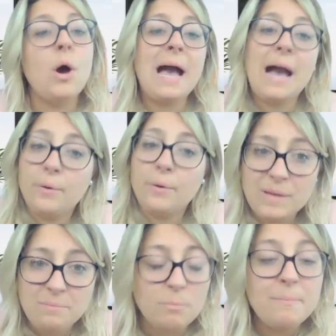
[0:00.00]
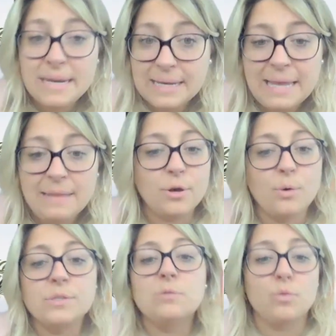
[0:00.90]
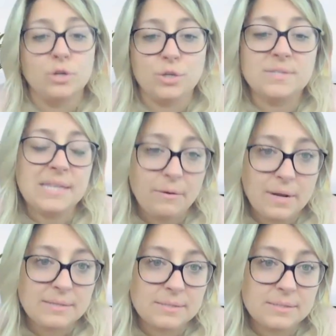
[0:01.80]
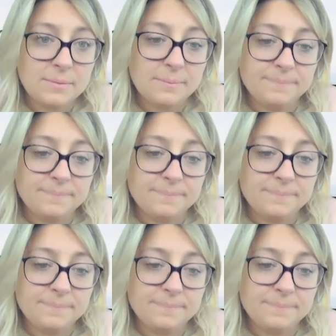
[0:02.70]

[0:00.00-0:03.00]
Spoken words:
How do we mitigate those and reduce that risk?